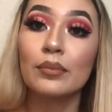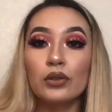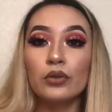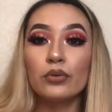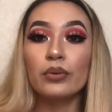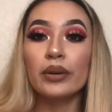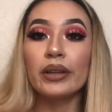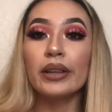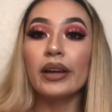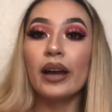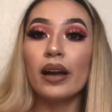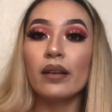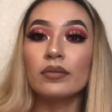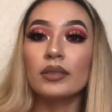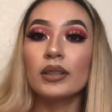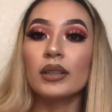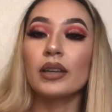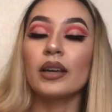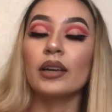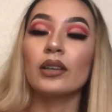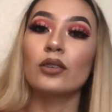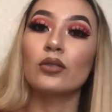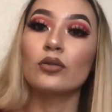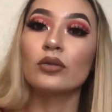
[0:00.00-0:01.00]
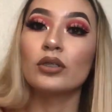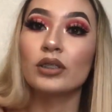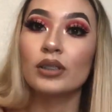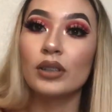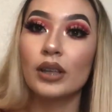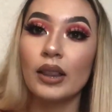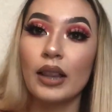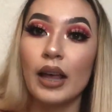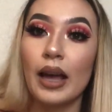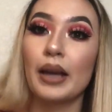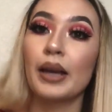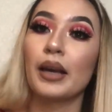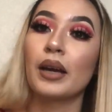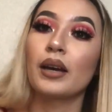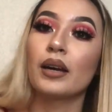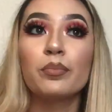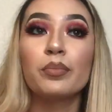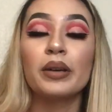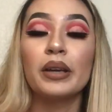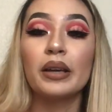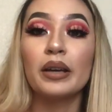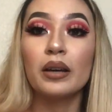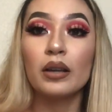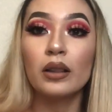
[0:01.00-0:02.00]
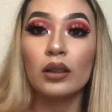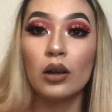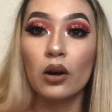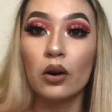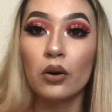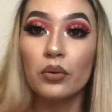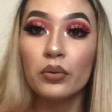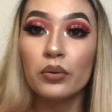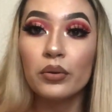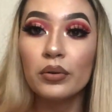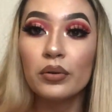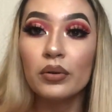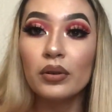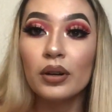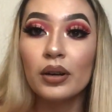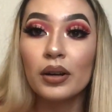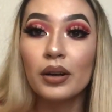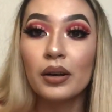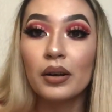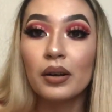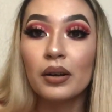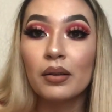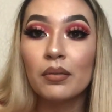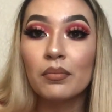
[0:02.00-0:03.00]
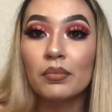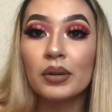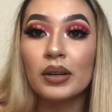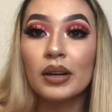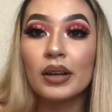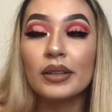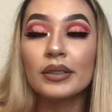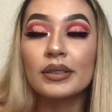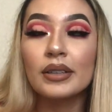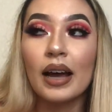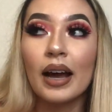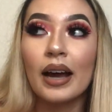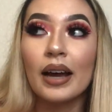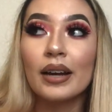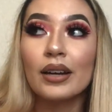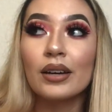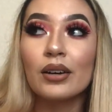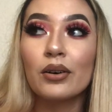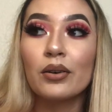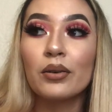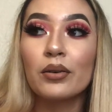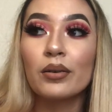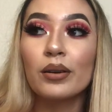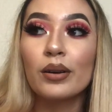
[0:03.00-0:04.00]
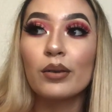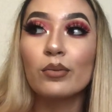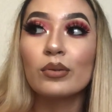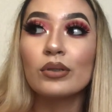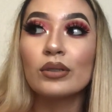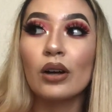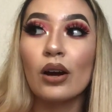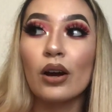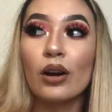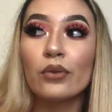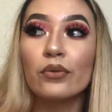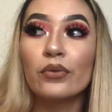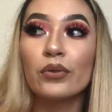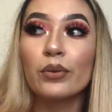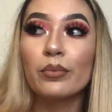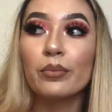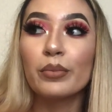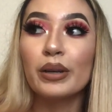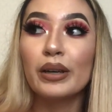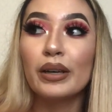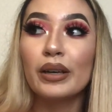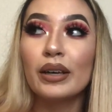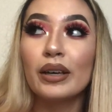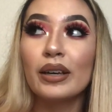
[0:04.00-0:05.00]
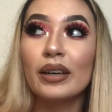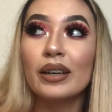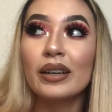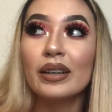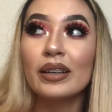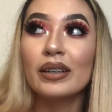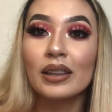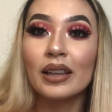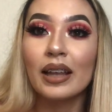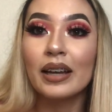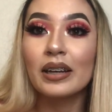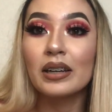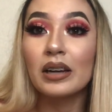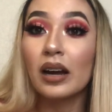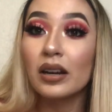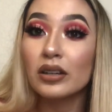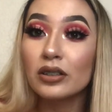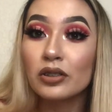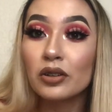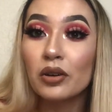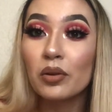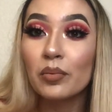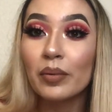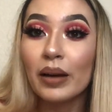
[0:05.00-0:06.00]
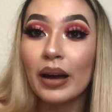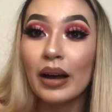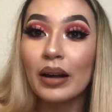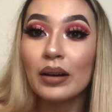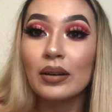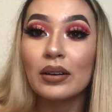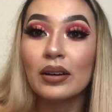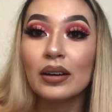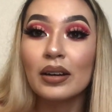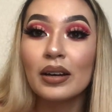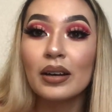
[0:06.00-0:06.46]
You really have to get used to like being alone, because I know it was hard for me like not to go back